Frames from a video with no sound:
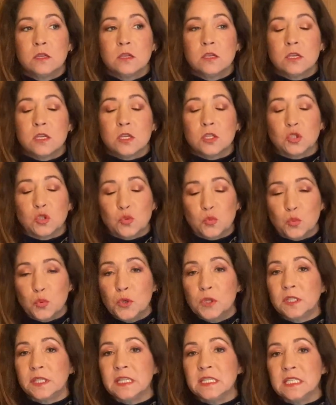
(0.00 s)
it's
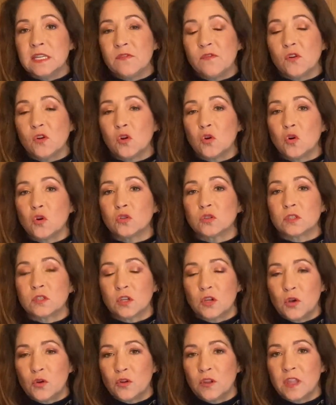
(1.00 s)
really difficult to
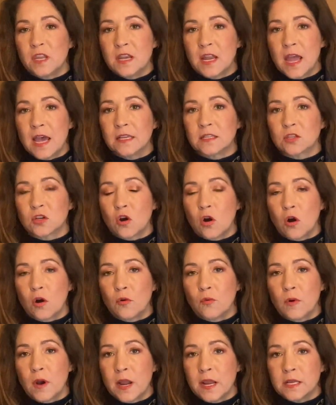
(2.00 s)
go to the NASCAR
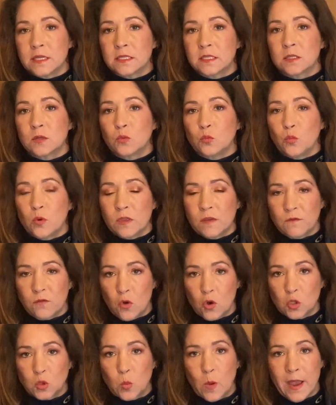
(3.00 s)
race with a
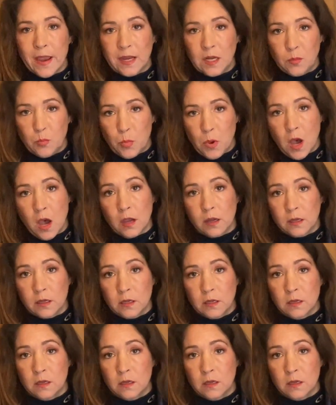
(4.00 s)
Volkswagen Bug.